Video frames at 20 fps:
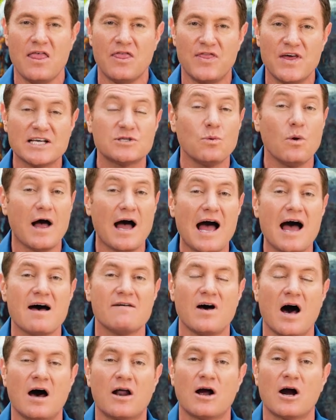this will
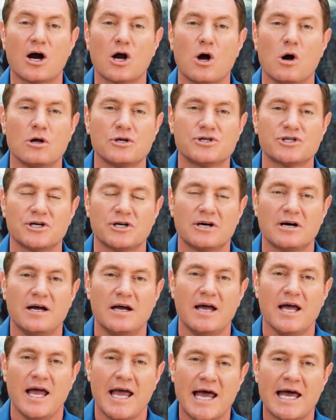have on our culture
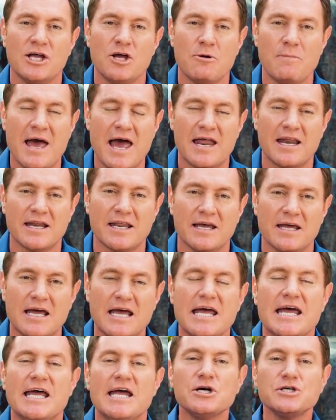and humanity.
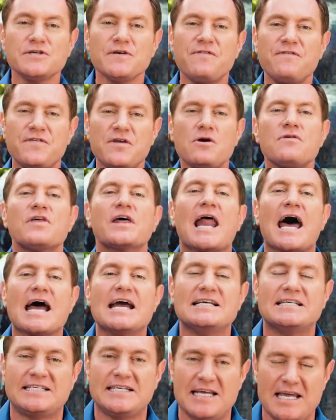Here's a few that
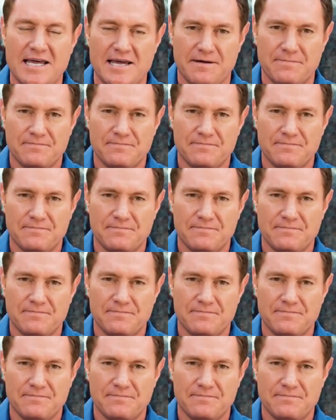I see.